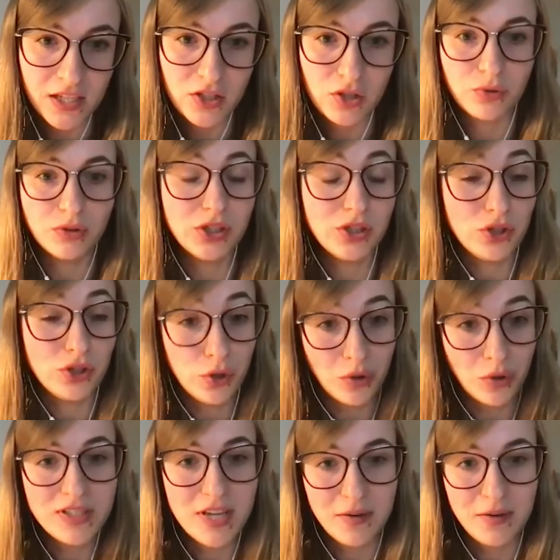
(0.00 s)
during
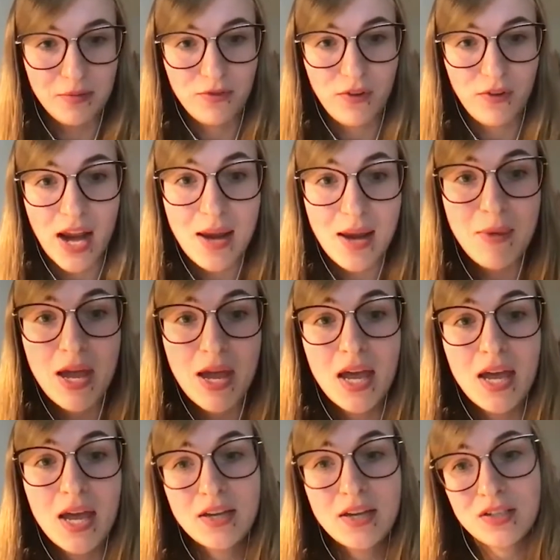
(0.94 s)
short time frame.
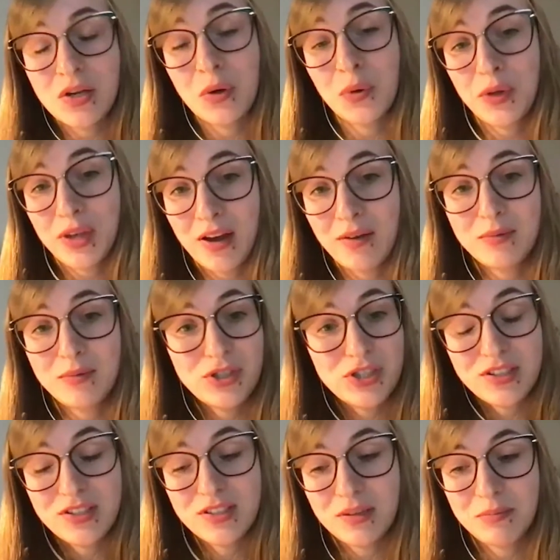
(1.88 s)
So yeah,
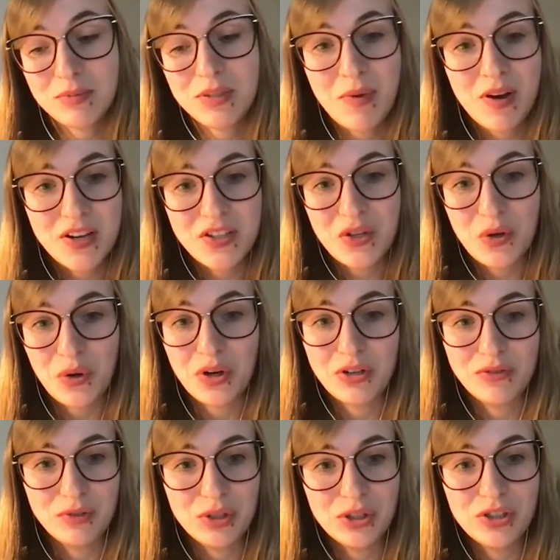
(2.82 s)
just optimize your
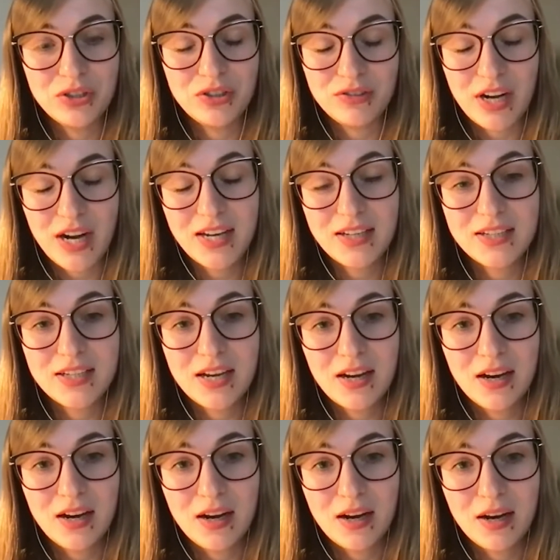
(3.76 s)
conversion rate
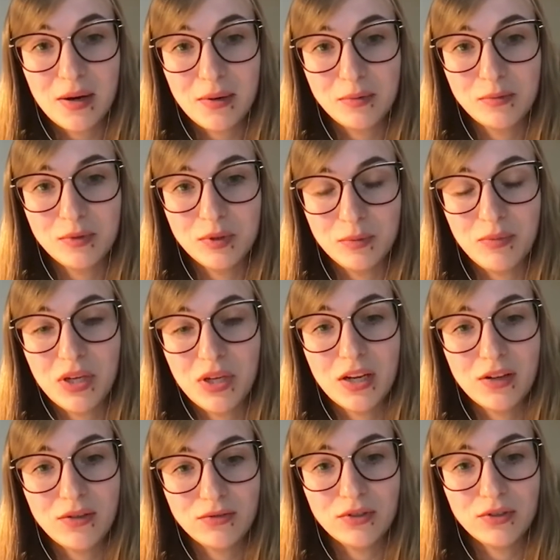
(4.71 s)
will
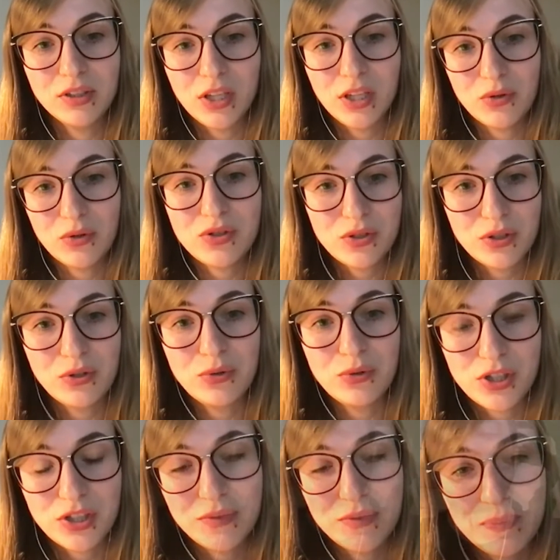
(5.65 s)
be a really good
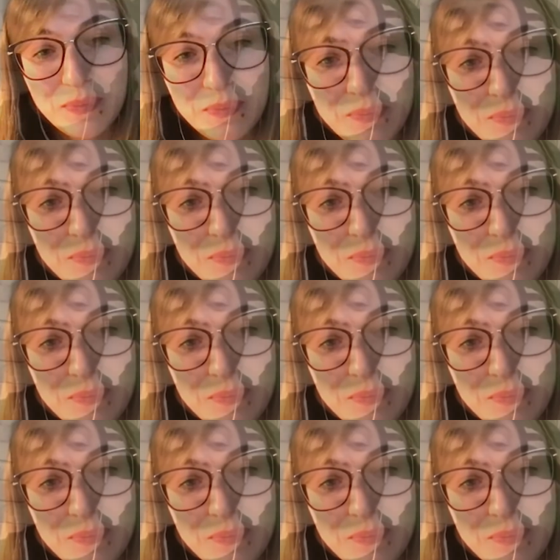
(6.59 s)
solution.